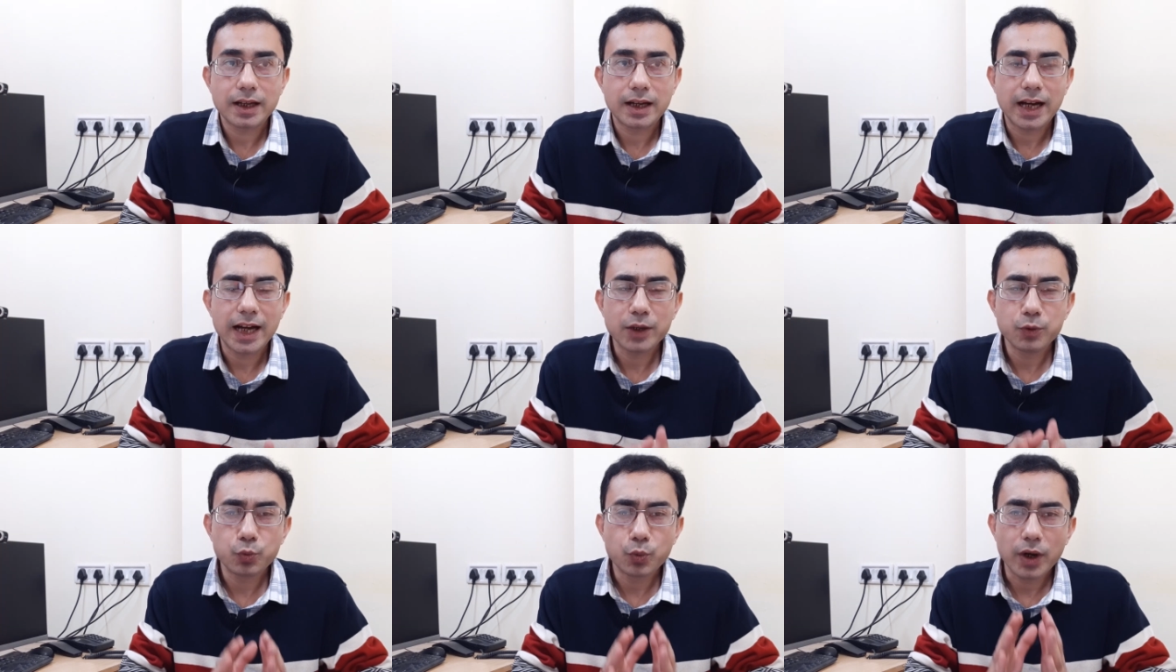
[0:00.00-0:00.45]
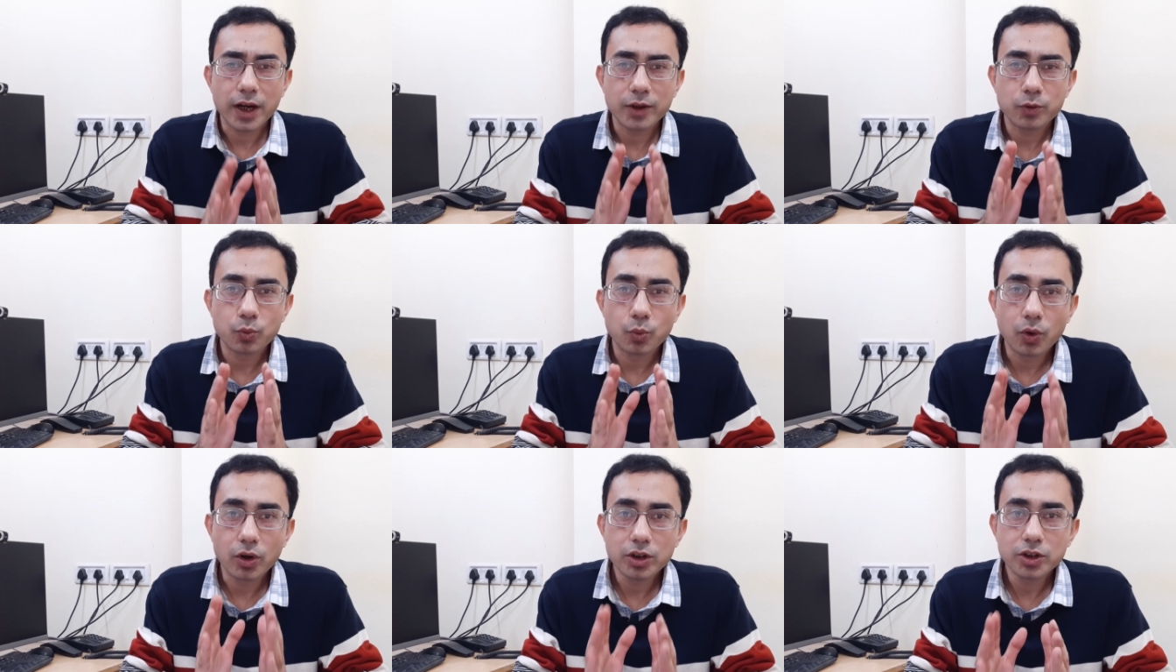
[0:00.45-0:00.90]
I
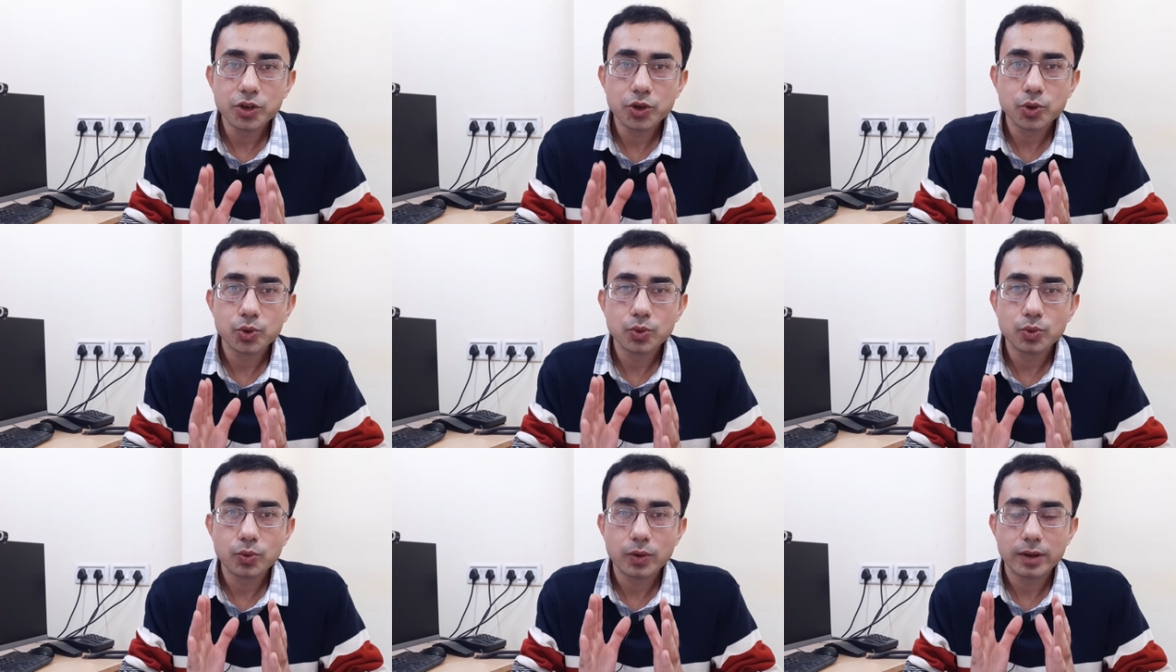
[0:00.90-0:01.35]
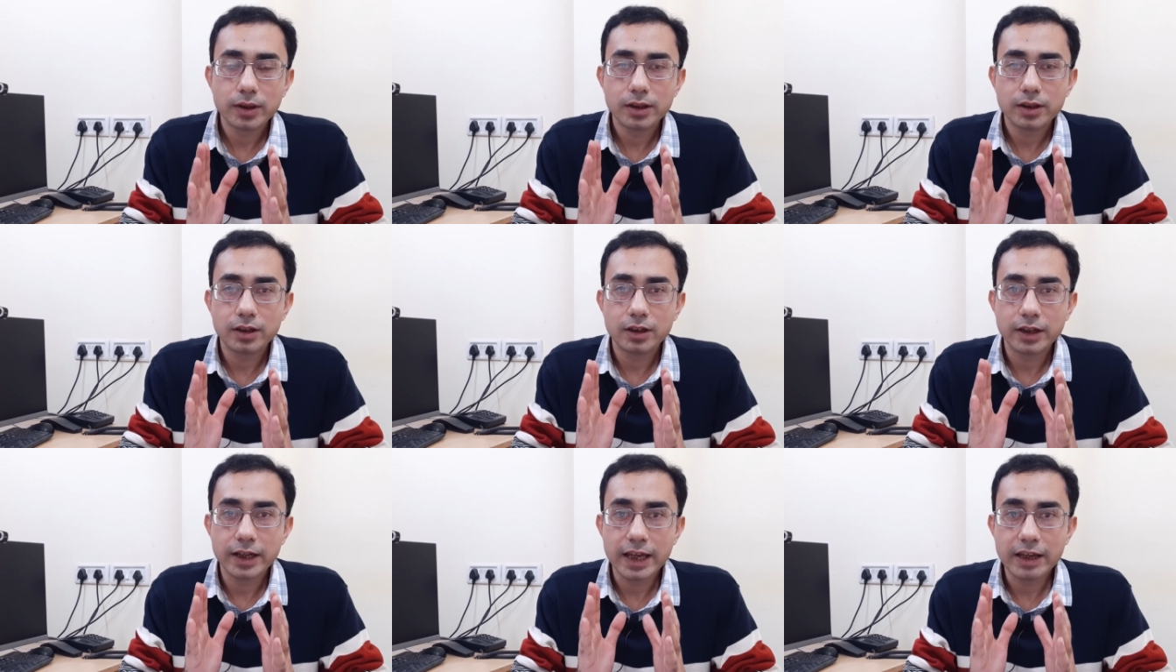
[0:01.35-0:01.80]
want to
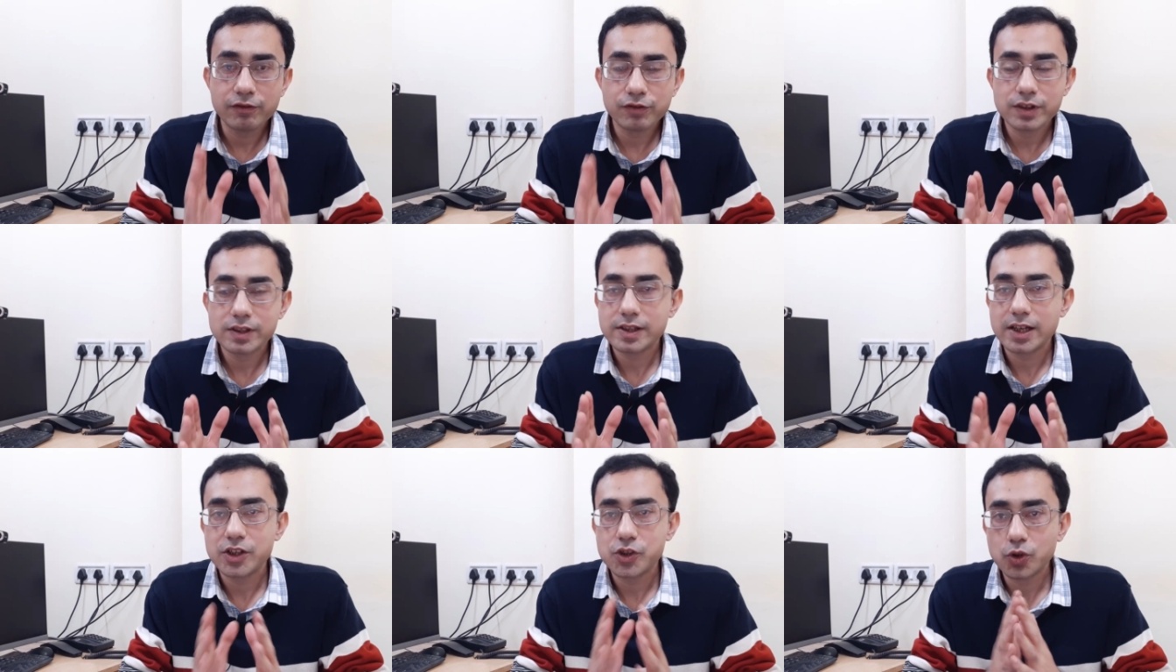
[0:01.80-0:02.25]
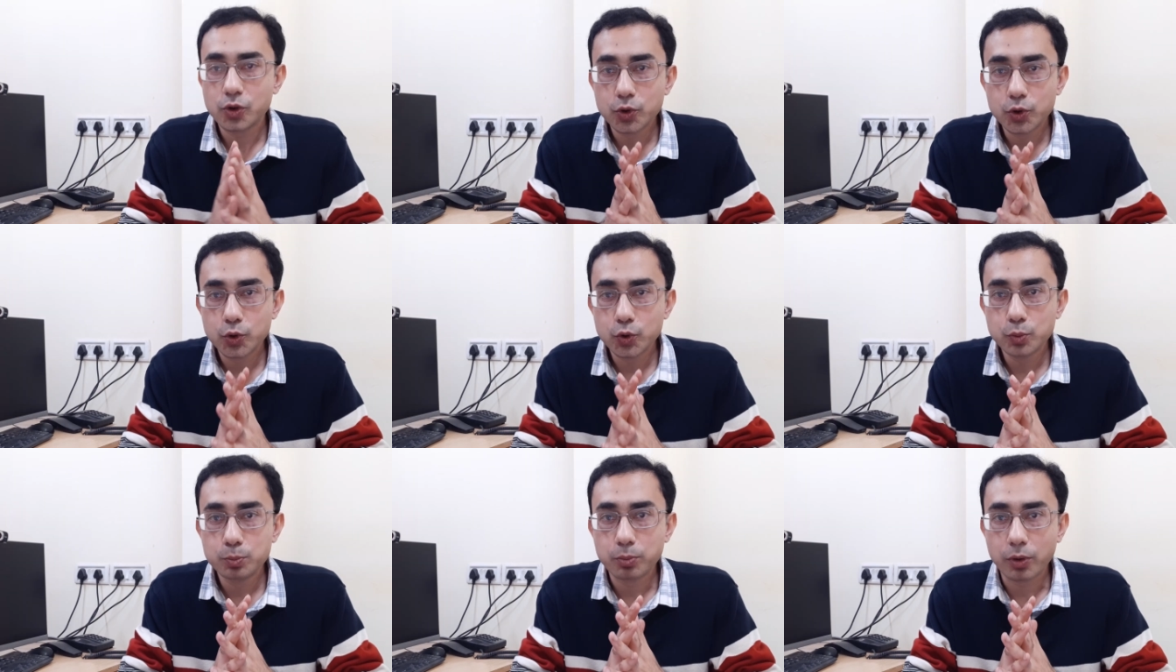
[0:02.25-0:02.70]
emphasize
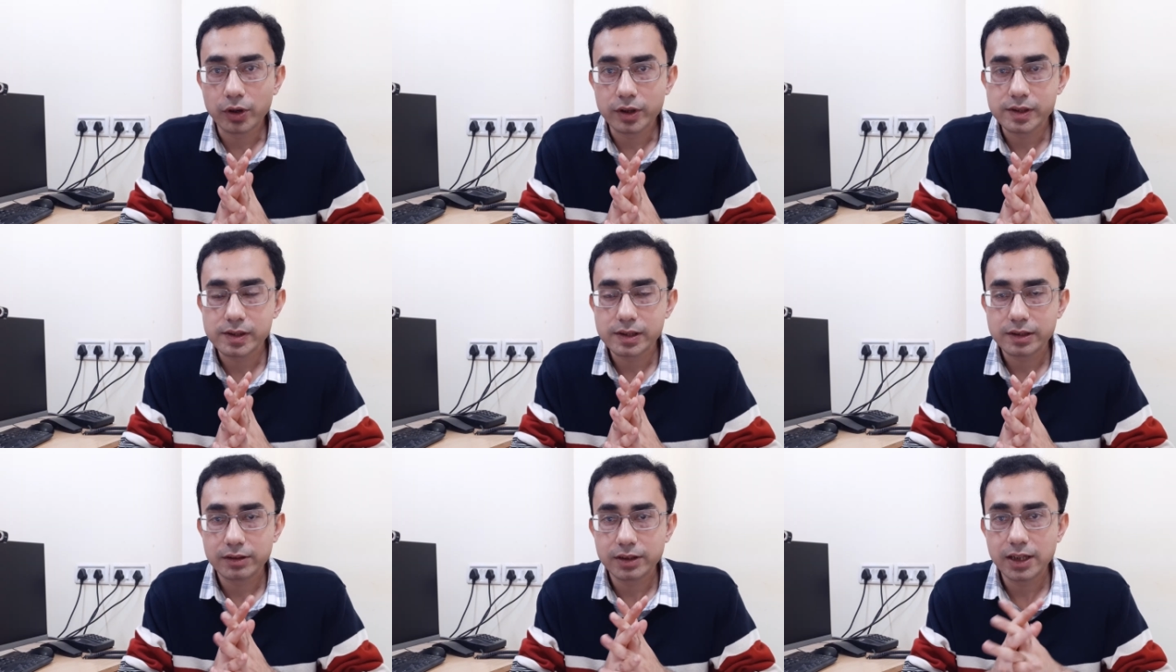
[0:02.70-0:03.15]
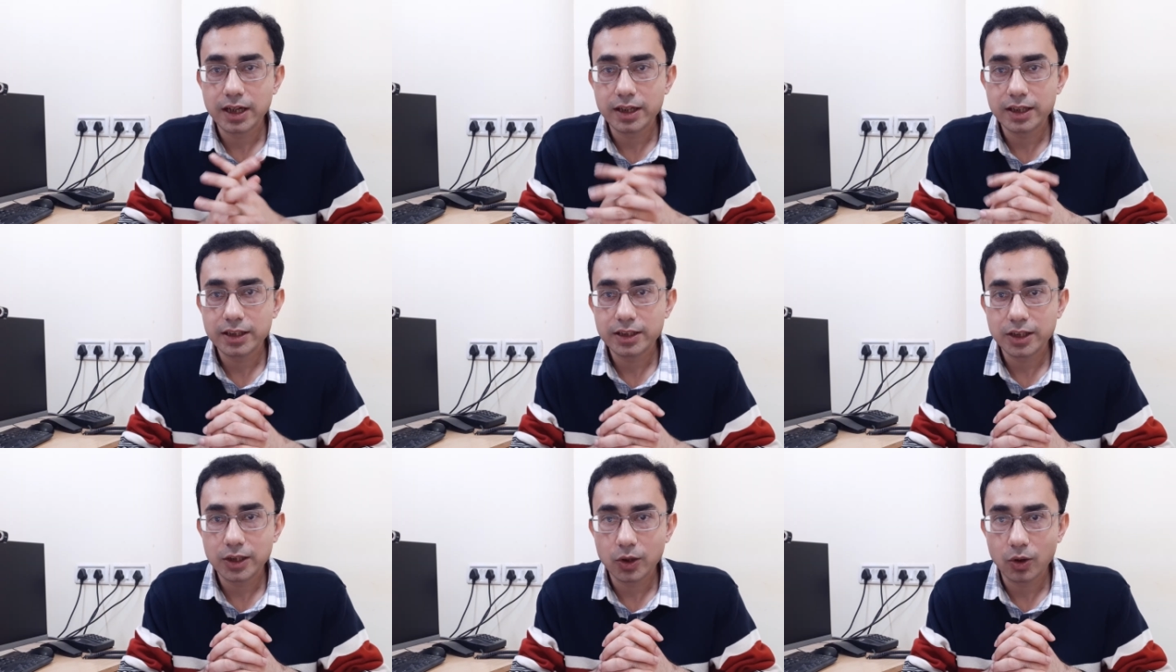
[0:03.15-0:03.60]
on two points
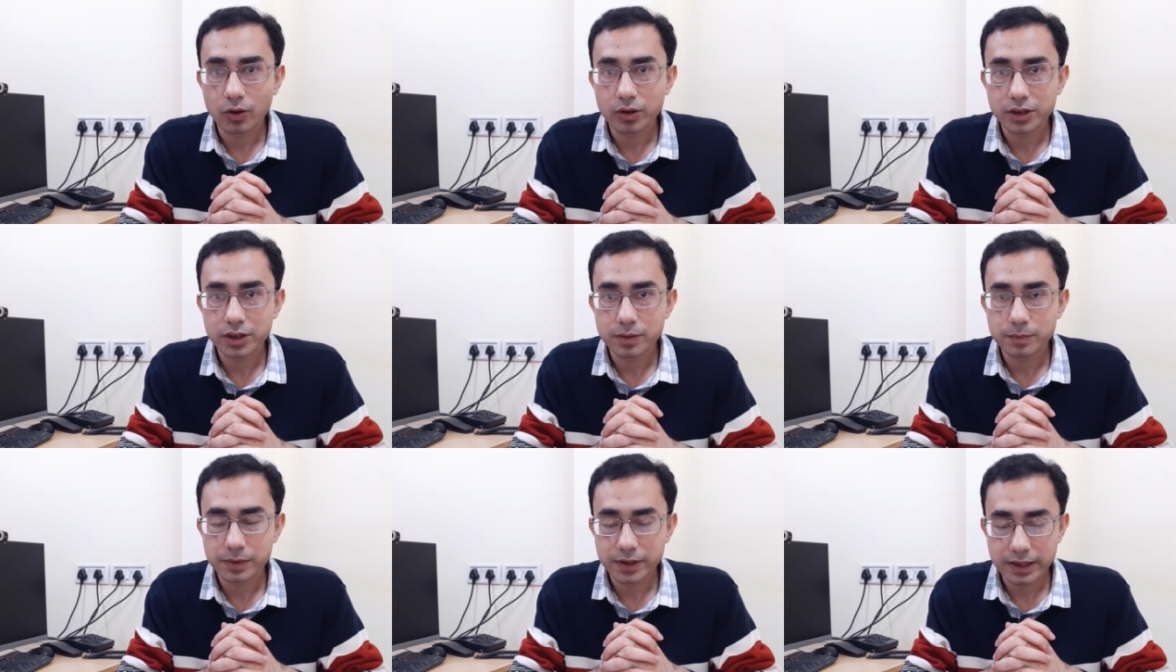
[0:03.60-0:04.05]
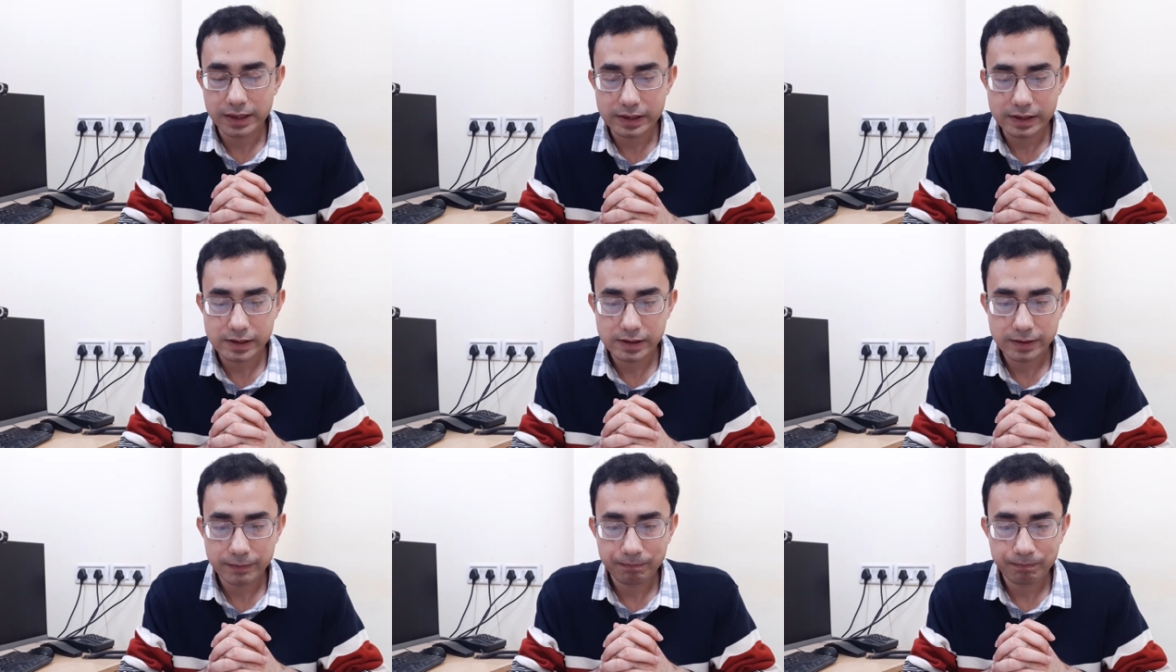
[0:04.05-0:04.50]
regarding the long-term
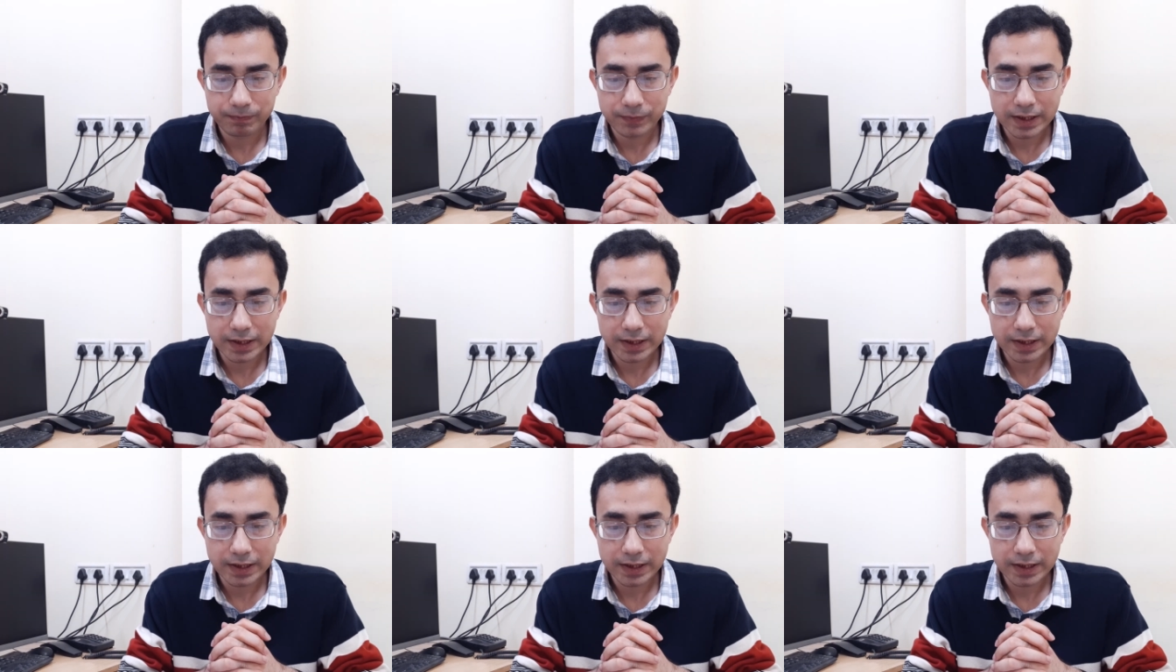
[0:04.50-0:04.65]
things.